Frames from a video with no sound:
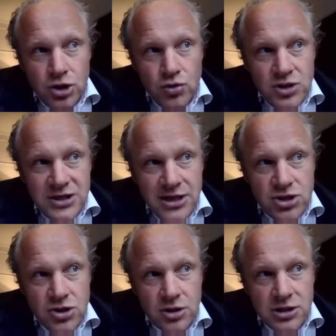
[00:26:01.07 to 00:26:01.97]
using
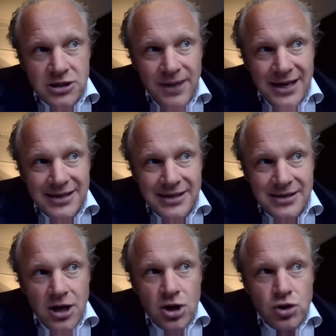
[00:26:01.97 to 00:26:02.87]
certain spaces,
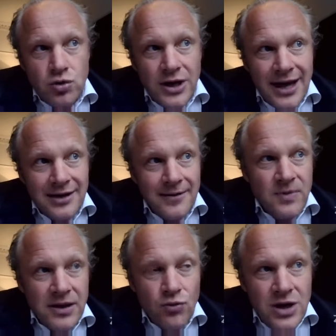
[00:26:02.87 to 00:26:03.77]
you can
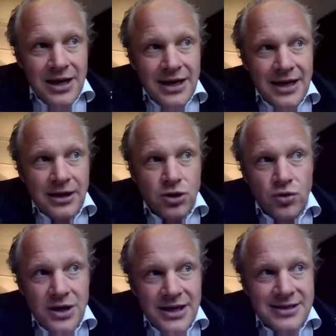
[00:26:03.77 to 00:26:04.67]
really
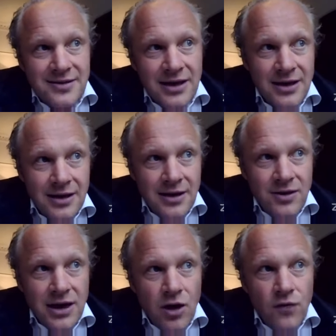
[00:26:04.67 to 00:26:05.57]
increase the
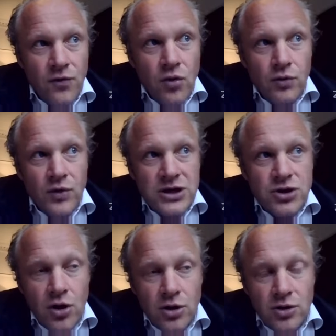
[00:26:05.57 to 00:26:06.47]
overall
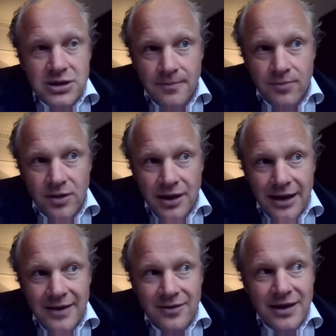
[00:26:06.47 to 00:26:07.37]
return on something.
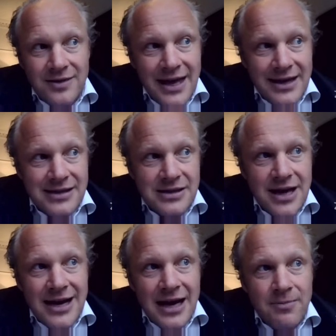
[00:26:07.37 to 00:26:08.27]
And I think that is a
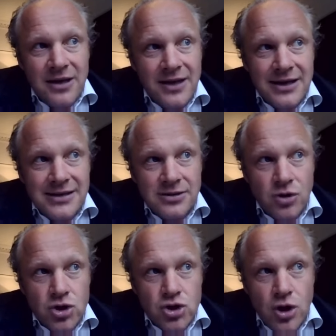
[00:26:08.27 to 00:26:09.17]
dynamic that is
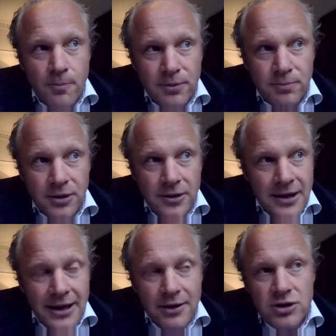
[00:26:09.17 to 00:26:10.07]
not stoppable,
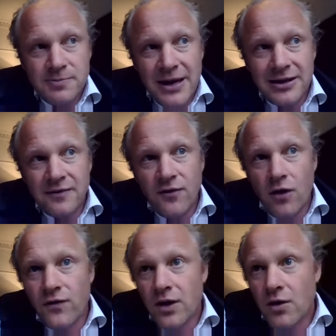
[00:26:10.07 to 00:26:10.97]
irrespective
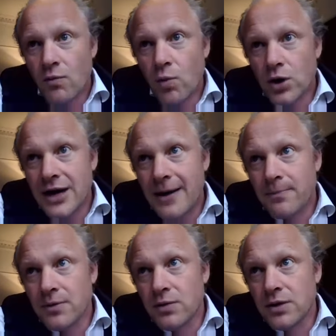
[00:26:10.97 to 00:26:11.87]
of what
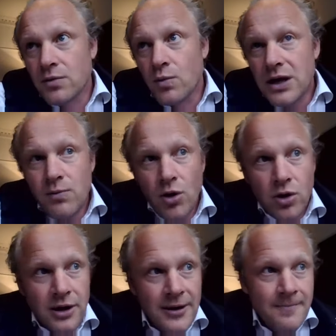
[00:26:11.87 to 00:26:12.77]
happened with
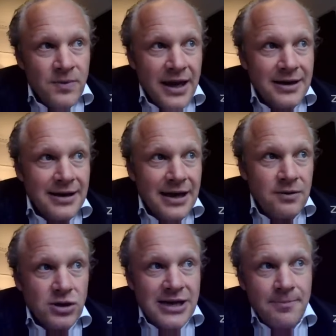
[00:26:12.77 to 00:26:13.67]
WeWork and
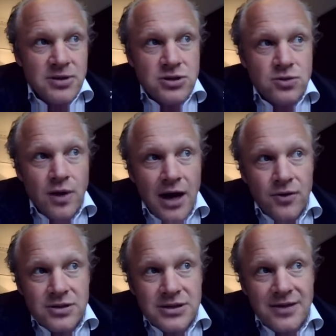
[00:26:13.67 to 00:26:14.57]
what happens to
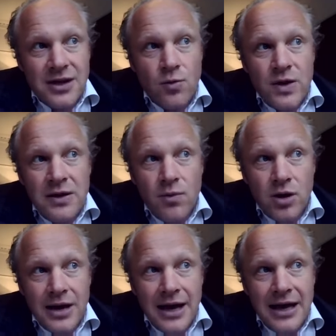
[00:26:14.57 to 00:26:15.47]
others. I think
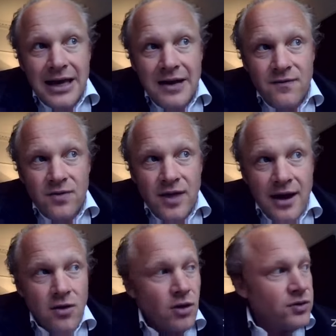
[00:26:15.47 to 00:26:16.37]
WeWork, even
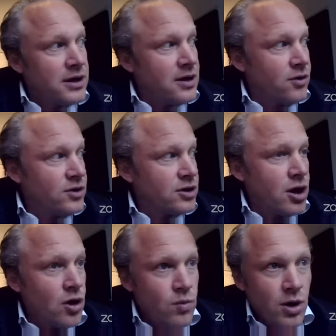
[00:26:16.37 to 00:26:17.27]
there on the
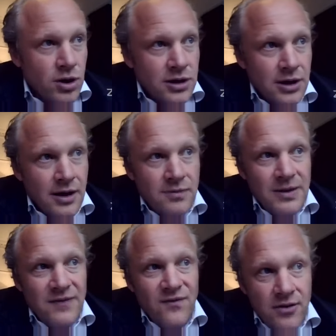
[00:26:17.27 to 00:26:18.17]
co-working, has
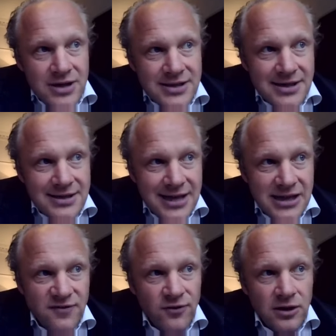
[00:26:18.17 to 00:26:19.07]
been very
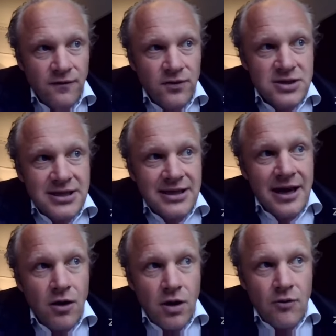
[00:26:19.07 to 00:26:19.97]
successful. If you see
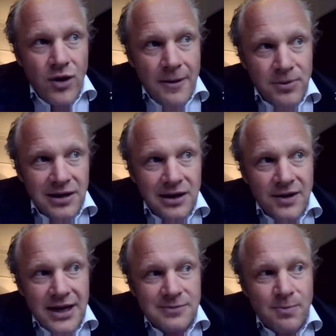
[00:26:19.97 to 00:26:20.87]
how rapidly
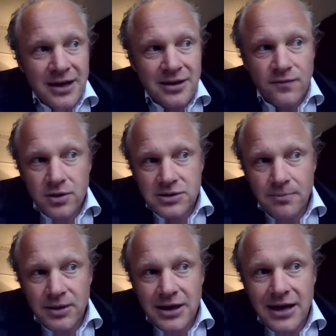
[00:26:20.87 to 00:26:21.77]
they expanded, for
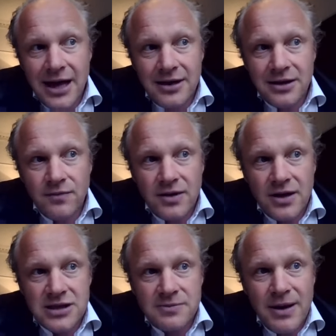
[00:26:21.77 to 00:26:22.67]
example, in London
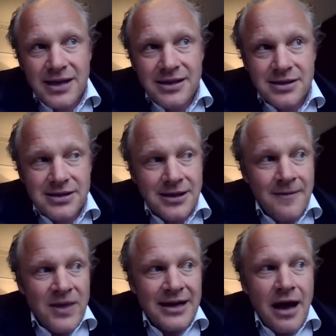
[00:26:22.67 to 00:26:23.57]
with their spaces
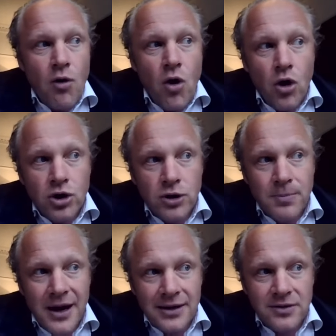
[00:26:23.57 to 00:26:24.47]
and how
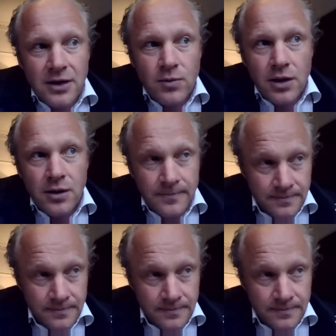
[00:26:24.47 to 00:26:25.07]
occupied they were,